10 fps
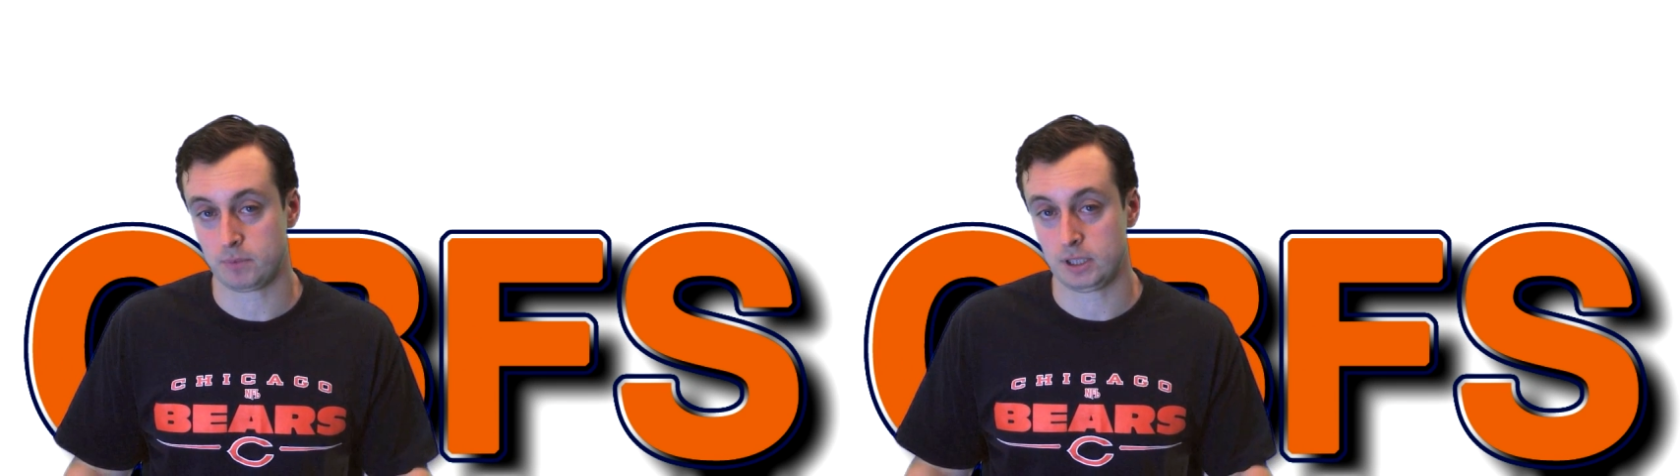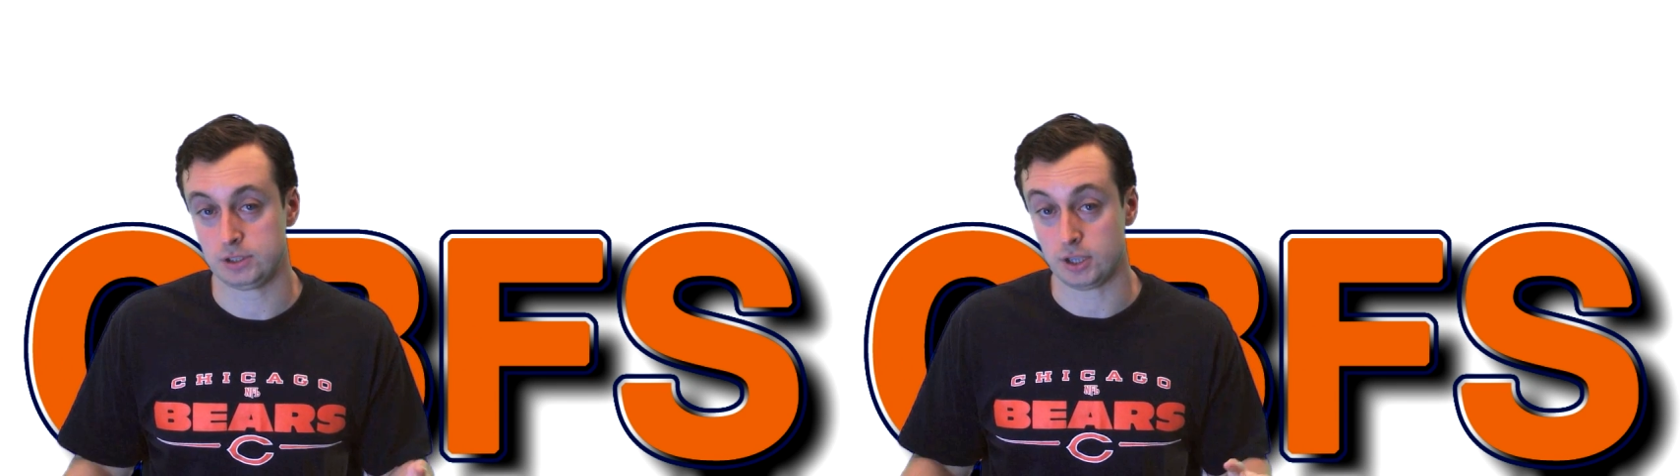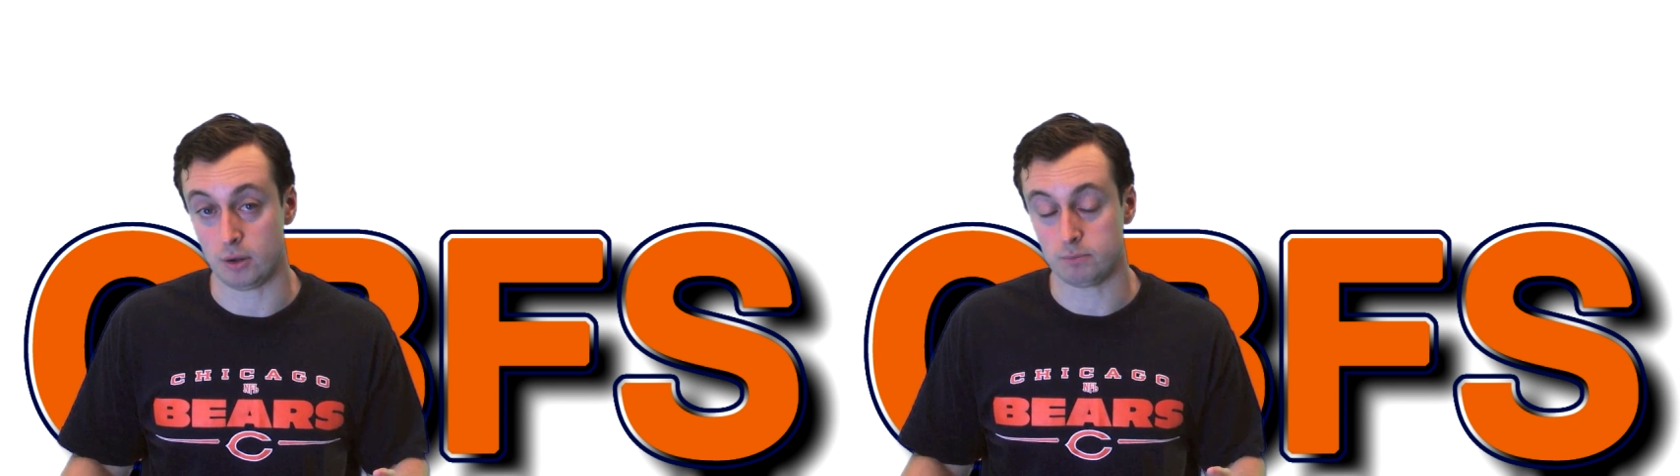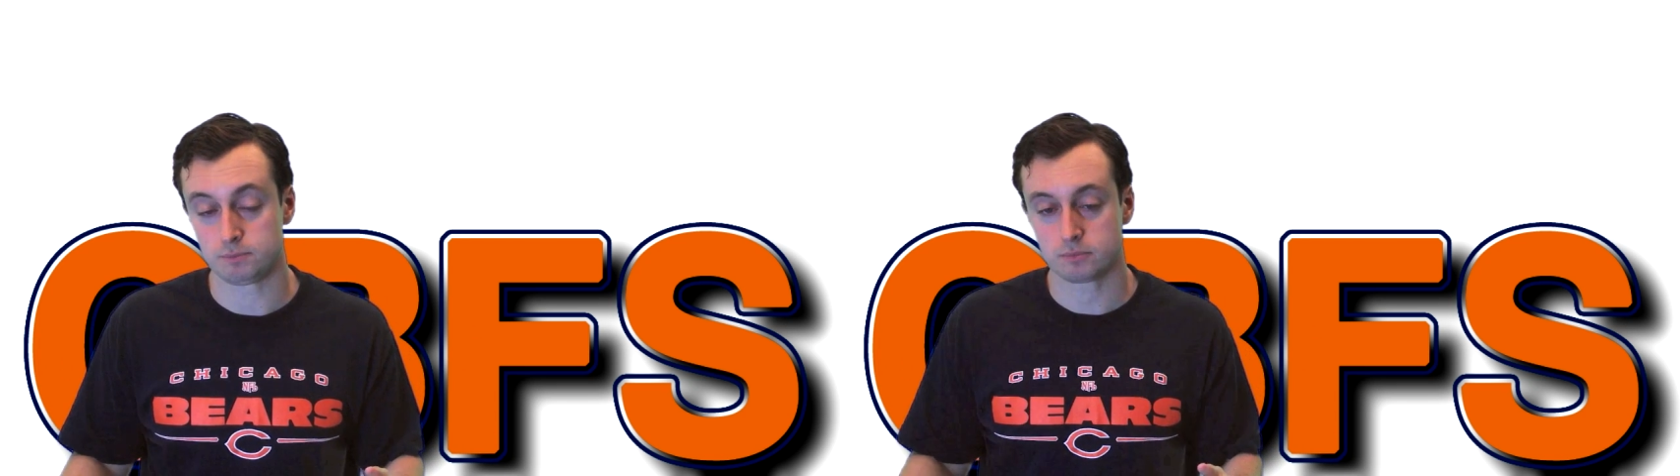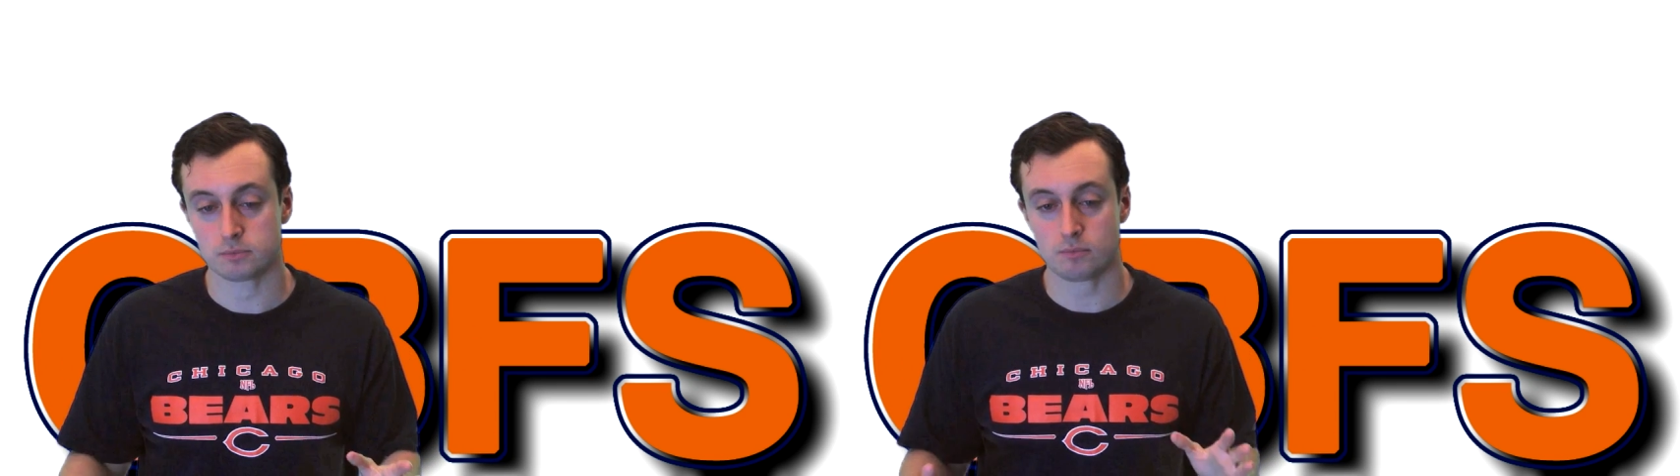So
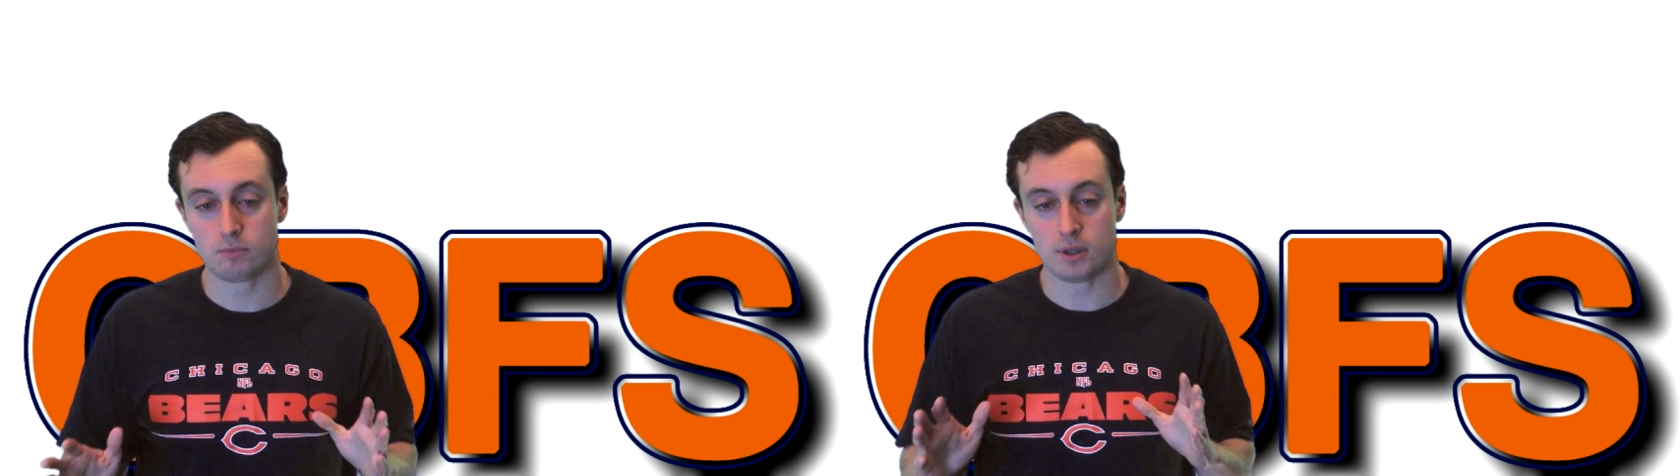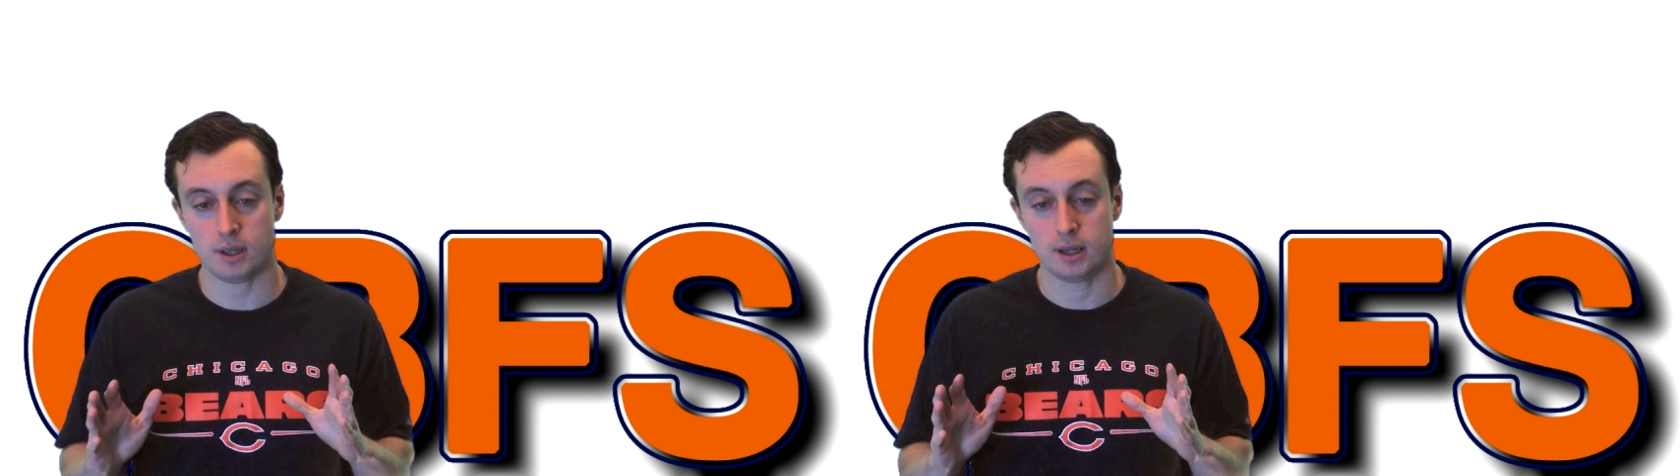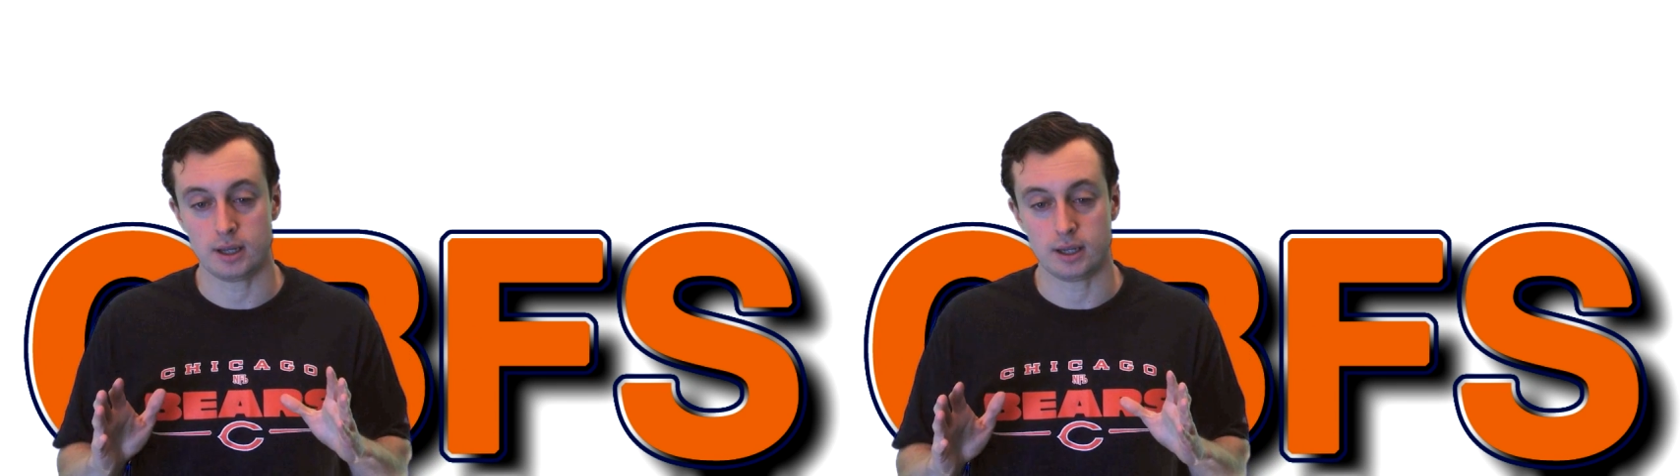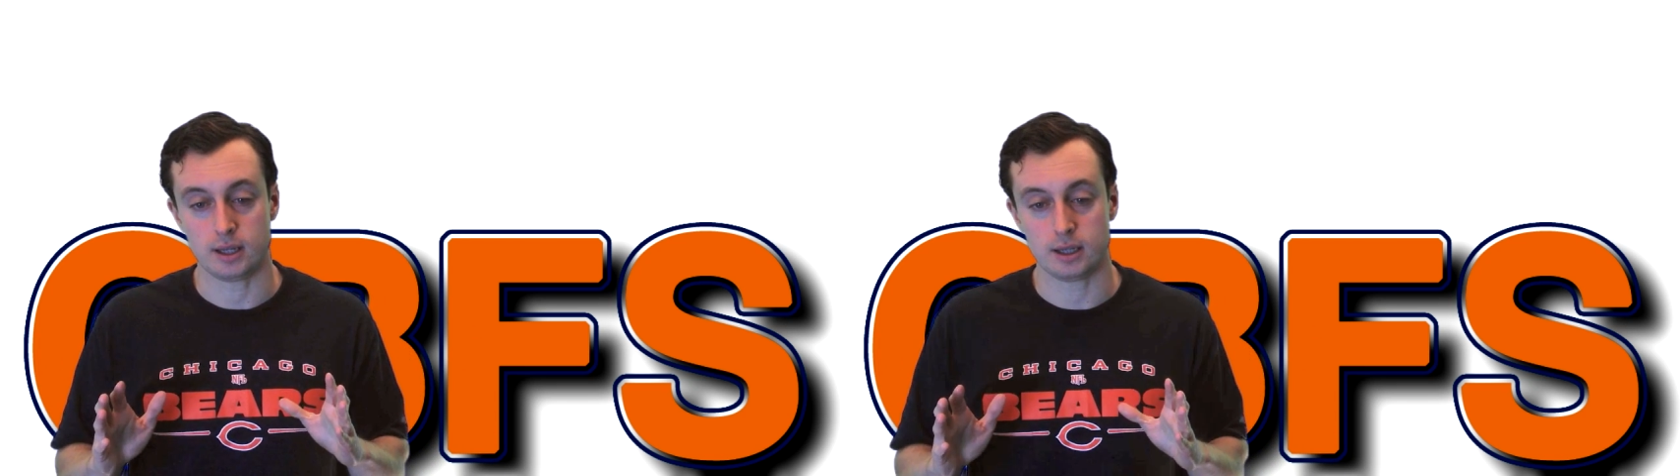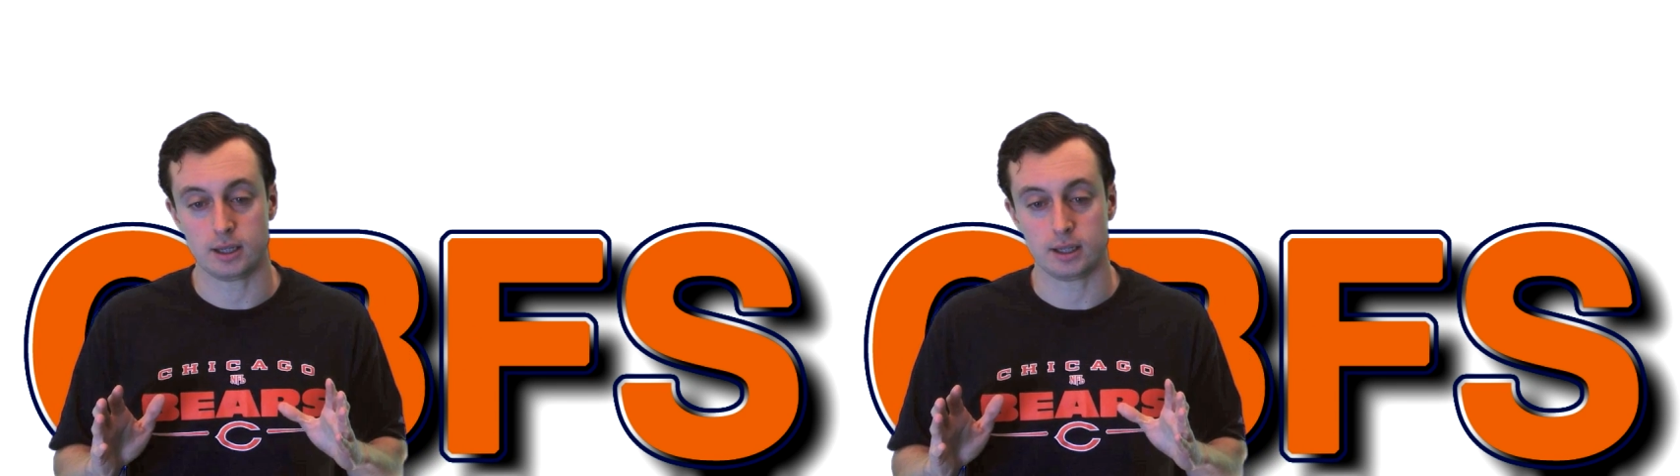
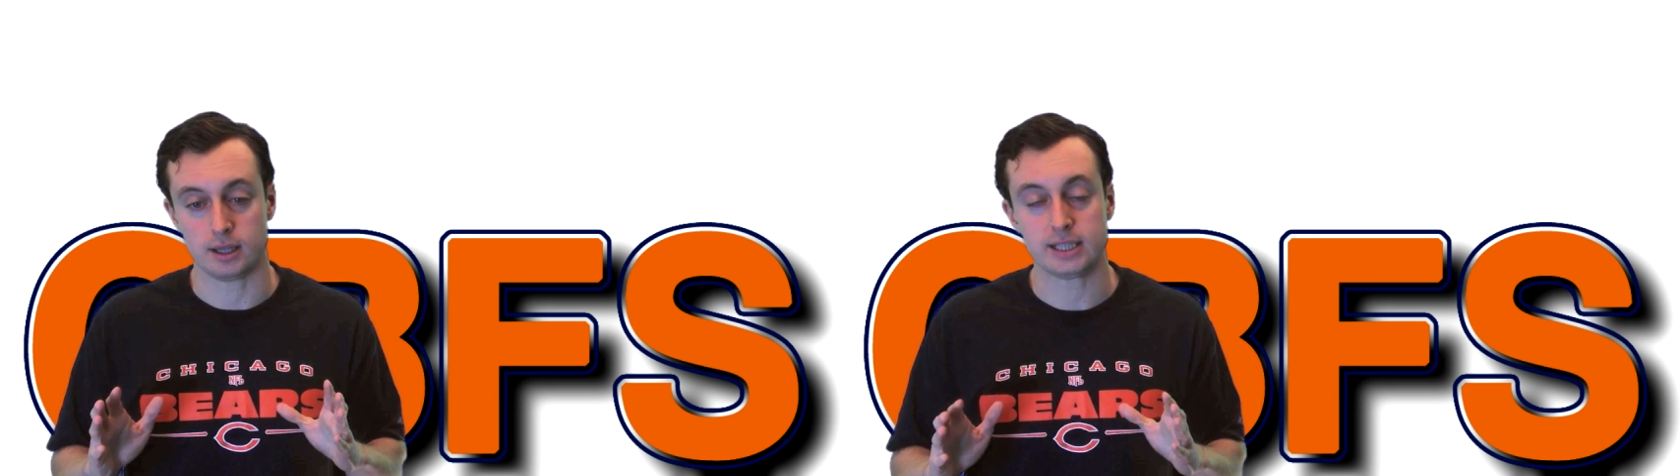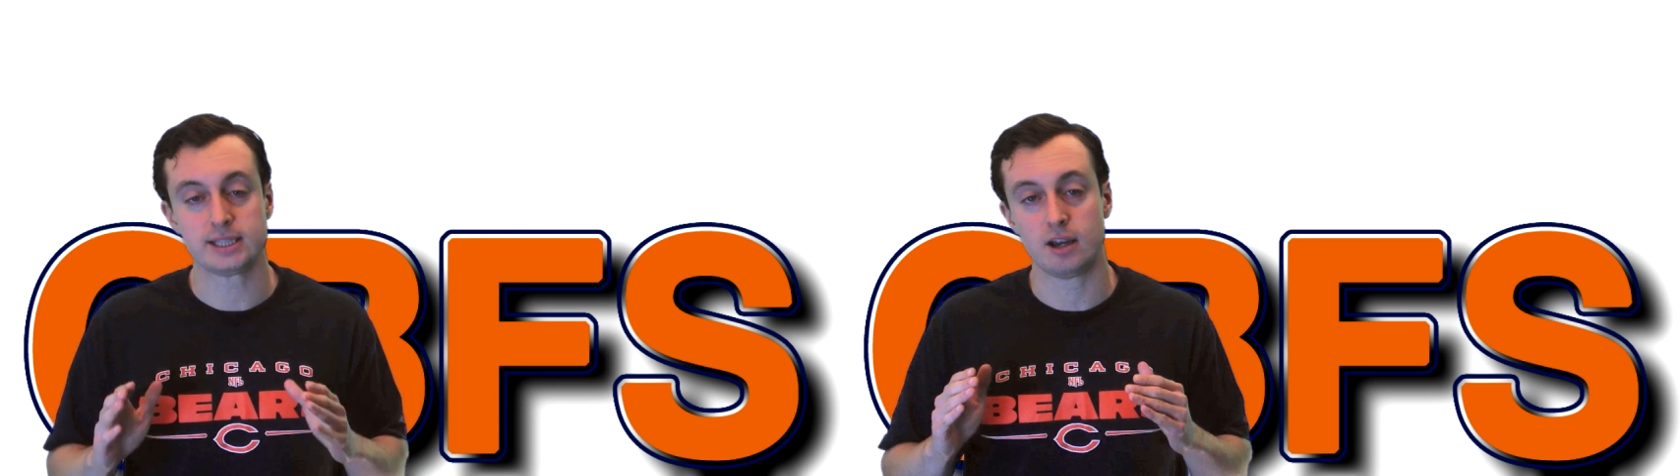let's